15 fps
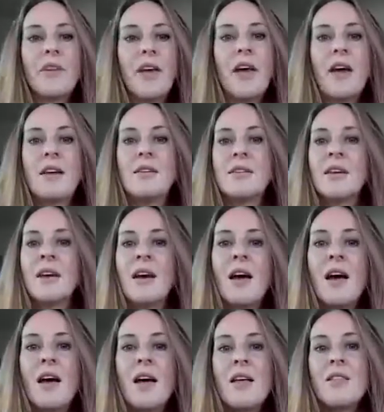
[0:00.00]
and
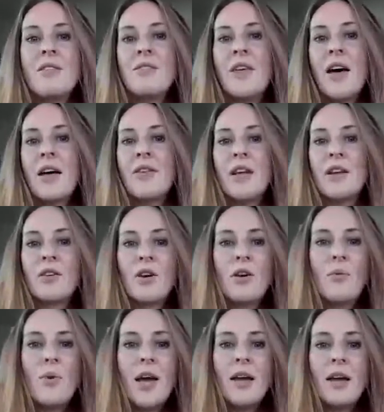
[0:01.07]
they then go
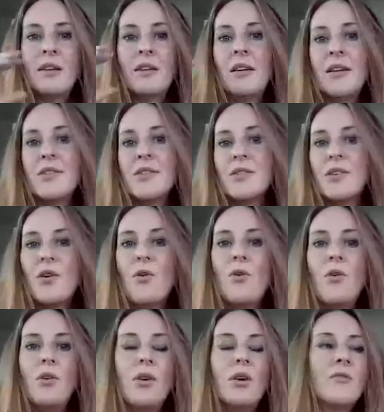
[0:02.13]
away and list
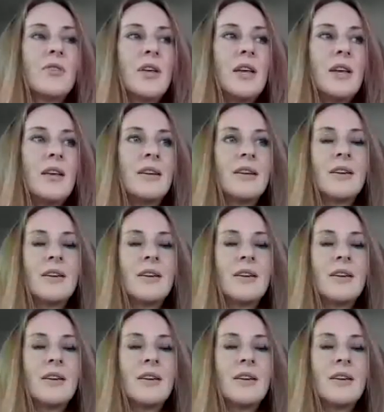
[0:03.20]
all of the